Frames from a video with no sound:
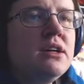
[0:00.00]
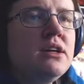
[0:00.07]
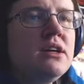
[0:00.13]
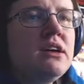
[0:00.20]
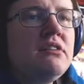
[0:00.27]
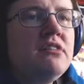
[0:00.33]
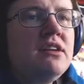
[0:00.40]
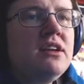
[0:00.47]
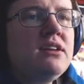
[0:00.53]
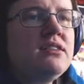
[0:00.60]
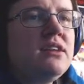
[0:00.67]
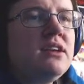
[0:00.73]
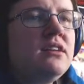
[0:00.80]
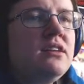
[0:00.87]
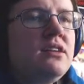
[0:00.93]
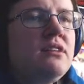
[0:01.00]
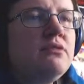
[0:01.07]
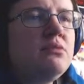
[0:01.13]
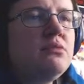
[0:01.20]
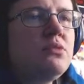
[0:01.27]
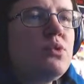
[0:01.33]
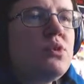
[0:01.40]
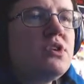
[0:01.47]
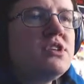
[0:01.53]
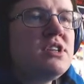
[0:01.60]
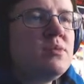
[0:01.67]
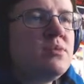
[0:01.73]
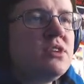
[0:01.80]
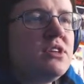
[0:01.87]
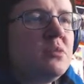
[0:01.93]
If anything, they're even more
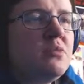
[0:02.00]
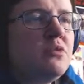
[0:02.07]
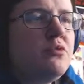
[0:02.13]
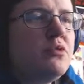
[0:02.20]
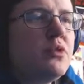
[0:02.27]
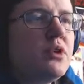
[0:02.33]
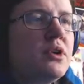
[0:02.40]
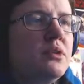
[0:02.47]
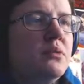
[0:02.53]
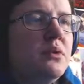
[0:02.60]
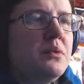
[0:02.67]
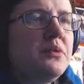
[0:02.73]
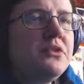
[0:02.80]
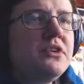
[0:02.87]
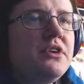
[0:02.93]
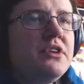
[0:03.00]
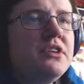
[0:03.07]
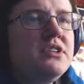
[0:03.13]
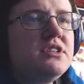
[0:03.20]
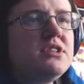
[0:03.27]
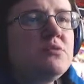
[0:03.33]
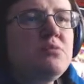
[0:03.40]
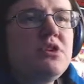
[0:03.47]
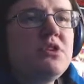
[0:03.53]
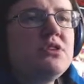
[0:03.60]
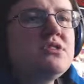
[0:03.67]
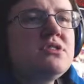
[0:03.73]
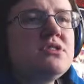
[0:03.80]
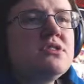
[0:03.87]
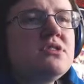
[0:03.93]
timid than before, what with all the
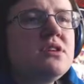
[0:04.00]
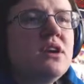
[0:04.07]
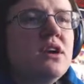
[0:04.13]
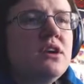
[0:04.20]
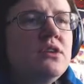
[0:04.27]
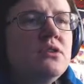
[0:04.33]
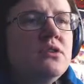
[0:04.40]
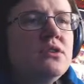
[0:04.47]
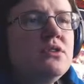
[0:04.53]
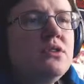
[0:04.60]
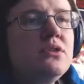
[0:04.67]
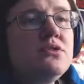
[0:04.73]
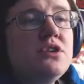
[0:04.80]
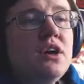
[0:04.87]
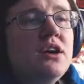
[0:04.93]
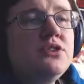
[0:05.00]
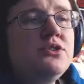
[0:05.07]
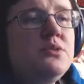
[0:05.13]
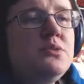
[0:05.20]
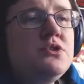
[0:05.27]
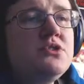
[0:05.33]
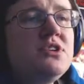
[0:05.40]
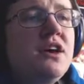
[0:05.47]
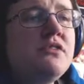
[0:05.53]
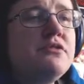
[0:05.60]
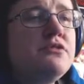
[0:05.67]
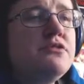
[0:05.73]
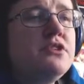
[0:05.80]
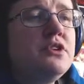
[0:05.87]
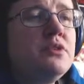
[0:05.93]
disappearances. You can go talk to 'em yourself
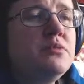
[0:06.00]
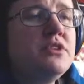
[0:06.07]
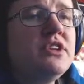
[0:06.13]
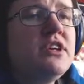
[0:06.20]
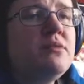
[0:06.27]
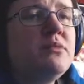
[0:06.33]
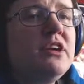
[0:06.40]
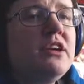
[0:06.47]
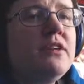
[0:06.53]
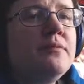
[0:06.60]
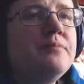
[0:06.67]
if you don't believe me.